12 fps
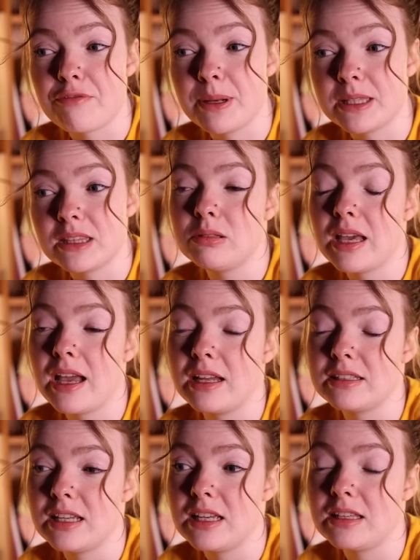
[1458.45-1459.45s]
but you
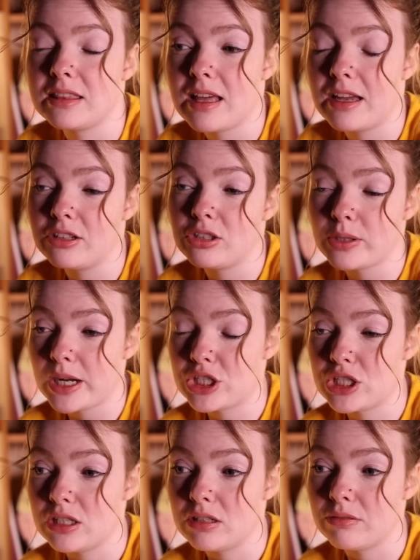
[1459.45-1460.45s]
can't take that
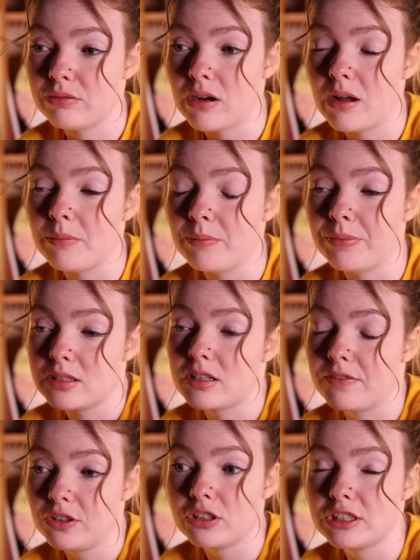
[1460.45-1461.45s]
aggression from the
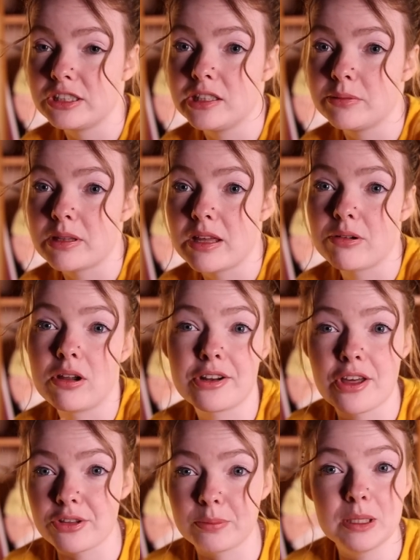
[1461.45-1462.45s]
stuff you're dealing with out on
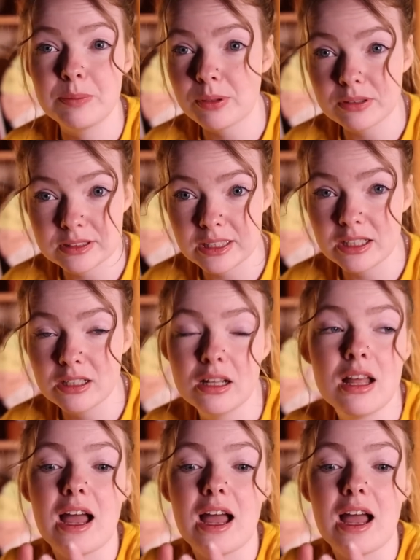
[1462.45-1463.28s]
other people still.